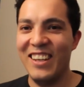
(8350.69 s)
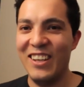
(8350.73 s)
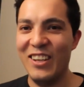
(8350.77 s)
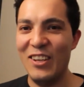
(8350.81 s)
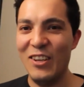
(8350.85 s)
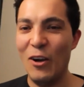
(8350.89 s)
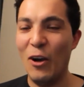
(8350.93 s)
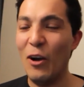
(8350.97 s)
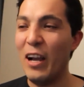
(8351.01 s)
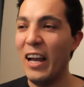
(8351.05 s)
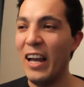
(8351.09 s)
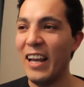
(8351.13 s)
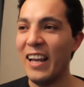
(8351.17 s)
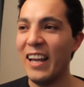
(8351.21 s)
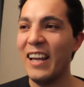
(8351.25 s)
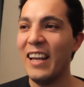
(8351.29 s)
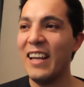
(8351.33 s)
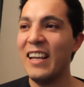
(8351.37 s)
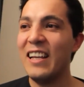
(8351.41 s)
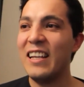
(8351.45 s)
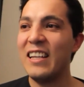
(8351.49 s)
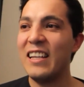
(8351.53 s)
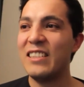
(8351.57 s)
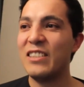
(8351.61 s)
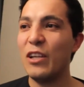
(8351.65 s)
Okay,
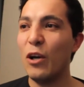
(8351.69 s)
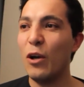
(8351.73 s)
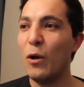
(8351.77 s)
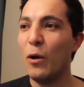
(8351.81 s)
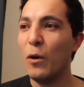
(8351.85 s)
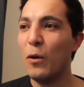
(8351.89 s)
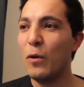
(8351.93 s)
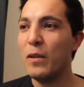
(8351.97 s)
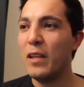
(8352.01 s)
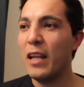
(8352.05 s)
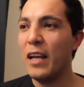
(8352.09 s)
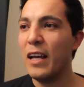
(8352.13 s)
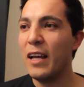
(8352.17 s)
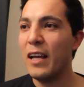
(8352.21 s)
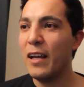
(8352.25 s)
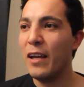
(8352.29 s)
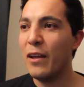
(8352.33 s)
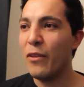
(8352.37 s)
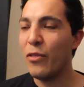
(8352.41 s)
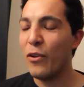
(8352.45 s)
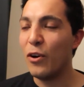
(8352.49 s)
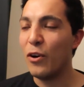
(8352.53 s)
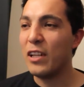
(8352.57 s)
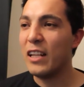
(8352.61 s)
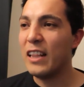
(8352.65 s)
so the
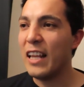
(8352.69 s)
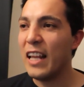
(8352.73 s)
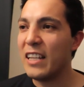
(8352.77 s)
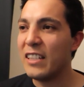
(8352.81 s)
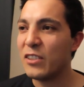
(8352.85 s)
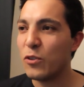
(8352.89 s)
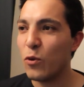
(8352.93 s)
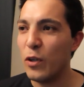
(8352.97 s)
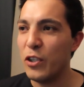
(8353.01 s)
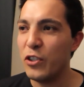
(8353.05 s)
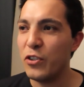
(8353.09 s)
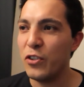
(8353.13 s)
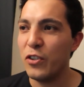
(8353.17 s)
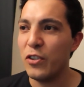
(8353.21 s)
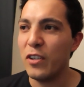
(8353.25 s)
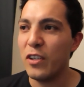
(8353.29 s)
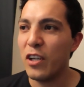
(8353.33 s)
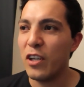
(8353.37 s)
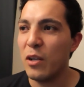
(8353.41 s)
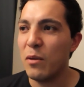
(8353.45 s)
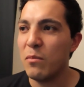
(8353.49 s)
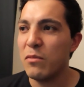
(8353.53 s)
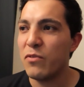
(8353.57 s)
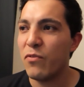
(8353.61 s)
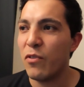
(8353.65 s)
third and last question
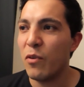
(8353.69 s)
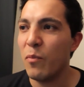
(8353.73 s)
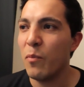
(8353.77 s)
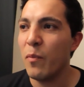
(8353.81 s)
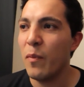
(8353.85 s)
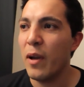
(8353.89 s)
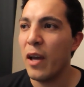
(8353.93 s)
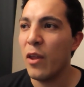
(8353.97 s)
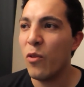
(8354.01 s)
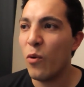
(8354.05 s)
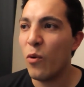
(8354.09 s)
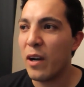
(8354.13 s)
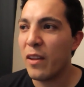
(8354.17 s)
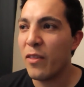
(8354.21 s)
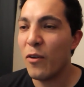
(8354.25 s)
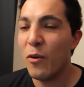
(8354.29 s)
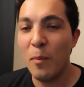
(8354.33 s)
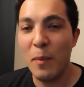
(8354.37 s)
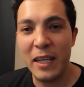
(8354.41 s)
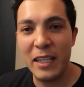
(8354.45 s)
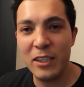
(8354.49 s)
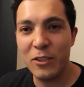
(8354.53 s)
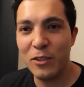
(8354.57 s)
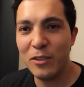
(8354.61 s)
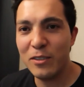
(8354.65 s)
comes from Eduardo
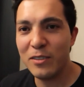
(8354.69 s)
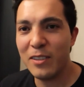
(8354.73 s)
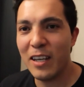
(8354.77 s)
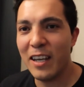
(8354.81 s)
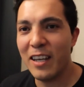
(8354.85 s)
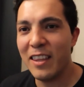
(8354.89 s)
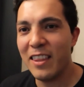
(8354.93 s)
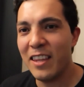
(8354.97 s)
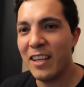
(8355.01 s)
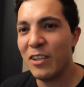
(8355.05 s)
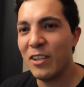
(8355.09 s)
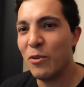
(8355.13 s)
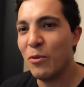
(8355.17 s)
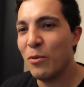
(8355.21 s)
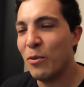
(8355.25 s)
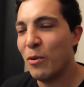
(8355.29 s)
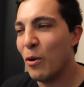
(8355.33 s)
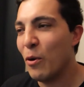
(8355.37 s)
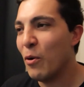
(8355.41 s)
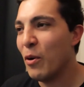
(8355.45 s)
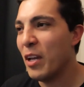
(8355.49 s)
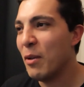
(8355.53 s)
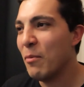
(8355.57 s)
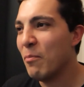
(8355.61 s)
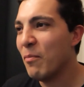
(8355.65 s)
Matos. I think you know
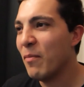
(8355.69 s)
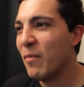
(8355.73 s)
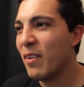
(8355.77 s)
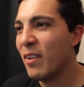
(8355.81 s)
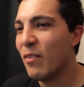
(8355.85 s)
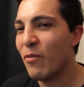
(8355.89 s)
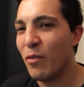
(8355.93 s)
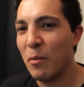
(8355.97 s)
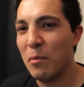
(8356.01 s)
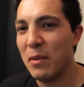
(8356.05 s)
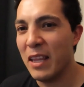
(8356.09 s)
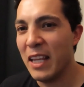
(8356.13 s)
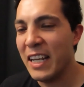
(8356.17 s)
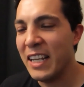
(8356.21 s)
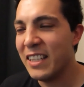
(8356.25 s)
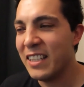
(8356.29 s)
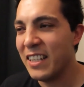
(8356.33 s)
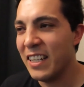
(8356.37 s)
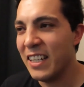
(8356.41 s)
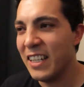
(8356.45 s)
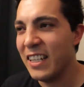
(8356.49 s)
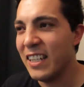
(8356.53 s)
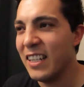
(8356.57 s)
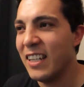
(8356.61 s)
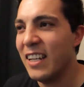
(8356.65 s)
him from
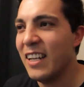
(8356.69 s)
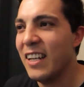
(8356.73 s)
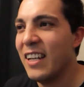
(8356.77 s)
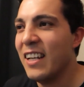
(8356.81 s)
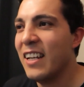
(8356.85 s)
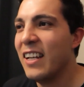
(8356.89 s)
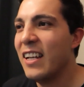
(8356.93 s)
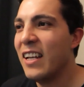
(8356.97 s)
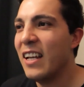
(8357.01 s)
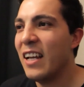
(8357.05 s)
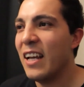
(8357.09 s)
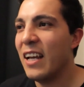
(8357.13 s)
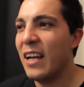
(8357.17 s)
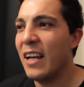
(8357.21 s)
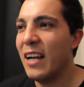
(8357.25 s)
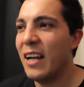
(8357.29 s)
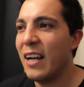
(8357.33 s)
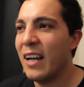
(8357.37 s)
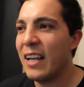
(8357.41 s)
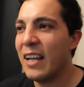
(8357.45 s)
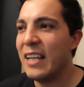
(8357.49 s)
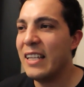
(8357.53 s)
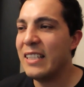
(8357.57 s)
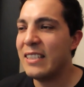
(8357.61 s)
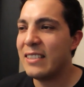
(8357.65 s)
LinkedIn.
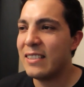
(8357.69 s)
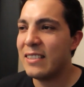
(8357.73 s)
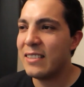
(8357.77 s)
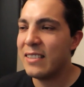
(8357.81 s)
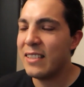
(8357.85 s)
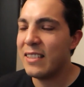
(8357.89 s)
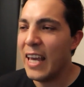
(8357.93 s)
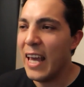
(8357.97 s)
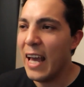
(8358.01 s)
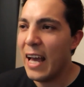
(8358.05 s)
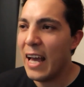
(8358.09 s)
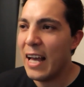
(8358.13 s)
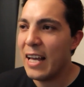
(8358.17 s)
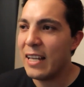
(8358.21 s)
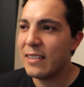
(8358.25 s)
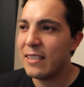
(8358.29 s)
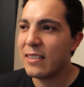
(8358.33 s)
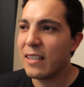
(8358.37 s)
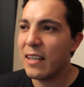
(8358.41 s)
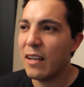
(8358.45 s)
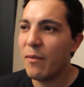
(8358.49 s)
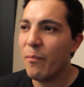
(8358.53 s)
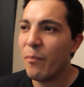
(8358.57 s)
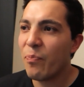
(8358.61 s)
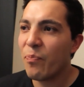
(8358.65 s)
He
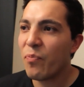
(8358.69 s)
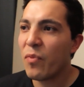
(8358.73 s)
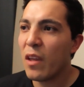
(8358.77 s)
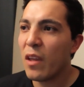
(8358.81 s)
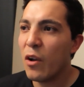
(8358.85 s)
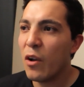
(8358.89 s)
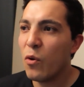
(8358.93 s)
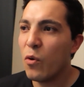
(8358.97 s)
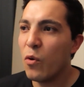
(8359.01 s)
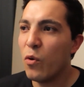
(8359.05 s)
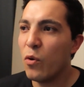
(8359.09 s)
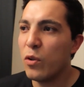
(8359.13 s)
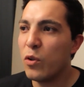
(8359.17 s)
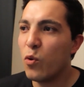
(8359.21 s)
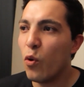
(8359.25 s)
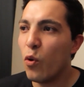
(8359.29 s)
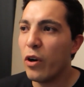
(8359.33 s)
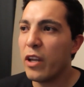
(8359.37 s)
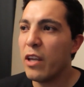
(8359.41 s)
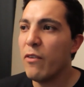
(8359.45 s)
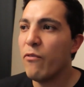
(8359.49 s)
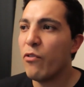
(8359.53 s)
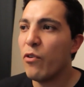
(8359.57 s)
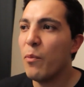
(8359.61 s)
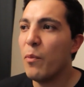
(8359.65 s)
asked, could
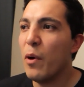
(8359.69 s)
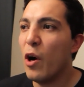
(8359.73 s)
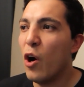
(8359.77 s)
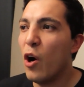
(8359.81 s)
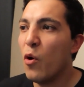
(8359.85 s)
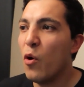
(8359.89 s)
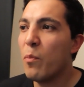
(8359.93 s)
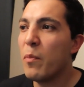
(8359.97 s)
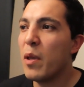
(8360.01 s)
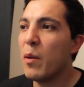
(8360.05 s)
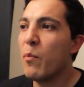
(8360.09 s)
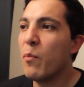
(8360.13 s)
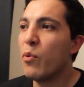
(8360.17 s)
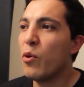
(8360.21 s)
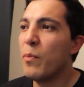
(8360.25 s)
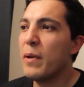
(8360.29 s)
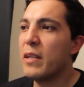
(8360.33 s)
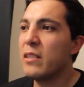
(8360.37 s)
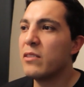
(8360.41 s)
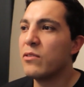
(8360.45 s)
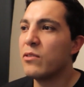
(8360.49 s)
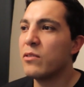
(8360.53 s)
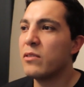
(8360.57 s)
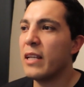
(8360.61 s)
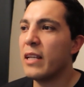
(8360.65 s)
working from home improving
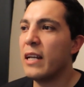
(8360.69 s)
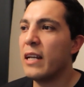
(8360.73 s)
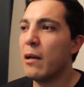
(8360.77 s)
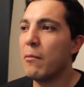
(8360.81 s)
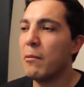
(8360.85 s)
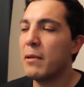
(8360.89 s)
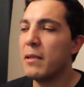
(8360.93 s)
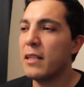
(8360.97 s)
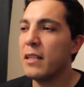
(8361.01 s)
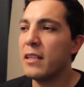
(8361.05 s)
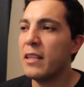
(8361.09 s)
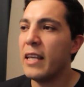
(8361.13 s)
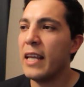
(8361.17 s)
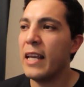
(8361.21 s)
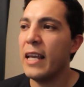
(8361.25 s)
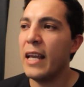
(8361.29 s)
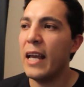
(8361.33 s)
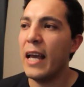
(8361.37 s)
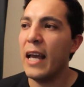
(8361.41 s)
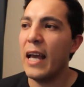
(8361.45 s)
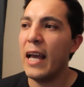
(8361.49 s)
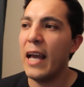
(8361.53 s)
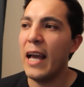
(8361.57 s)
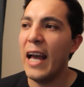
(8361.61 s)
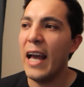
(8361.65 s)
sustainability
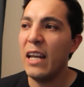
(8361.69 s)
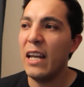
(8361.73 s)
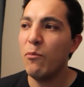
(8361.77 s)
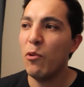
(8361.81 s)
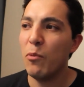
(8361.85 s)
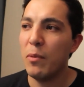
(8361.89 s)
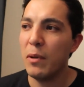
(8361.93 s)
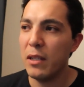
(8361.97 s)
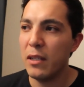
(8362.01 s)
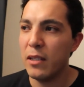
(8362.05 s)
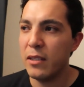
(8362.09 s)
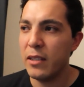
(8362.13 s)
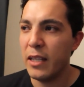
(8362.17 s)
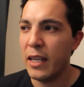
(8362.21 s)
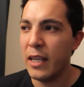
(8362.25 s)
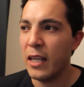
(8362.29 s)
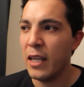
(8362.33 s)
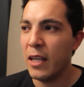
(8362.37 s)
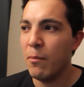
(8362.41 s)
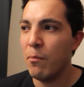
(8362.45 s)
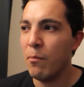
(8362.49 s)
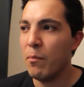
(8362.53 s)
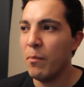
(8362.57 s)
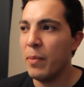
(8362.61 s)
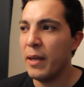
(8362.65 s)
and mobility
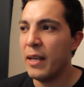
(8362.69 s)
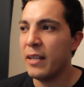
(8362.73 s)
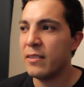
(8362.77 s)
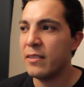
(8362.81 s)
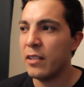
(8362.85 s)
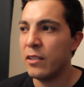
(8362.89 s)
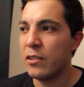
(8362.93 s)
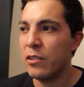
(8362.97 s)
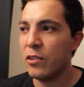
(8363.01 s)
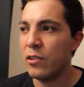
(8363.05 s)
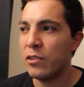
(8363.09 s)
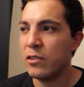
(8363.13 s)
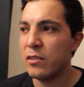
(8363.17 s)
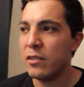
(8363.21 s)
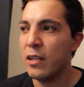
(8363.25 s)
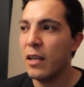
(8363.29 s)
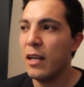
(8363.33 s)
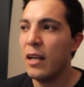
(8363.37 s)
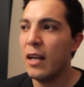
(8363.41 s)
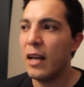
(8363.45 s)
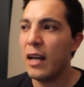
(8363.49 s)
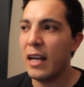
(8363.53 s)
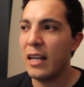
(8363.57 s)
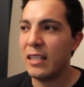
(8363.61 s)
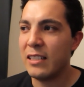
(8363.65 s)
in big centers
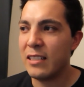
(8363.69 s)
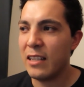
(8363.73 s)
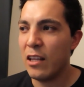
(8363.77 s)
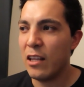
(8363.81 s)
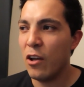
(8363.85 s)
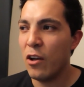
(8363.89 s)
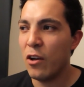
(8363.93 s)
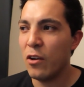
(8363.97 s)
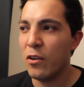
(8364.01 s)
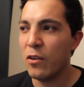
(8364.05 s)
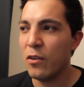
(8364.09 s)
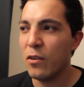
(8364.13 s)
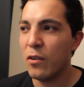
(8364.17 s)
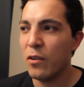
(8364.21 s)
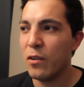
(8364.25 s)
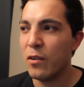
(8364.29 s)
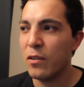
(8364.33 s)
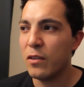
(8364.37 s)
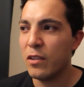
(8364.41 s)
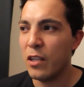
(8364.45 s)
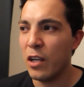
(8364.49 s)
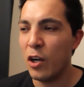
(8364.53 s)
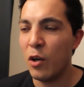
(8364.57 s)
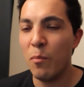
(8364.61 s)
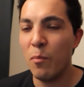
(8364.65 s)
as
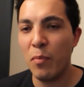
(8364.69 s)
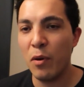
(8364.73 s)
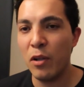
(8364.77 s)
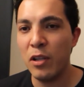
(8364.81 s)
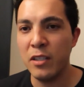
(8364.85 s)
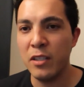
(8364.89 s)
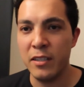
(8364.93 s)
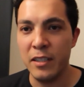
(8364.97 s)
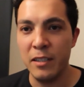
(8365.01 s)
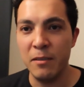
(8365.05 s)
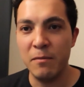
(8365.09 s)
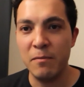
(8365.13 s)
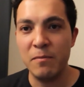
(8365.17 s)
long-term policy?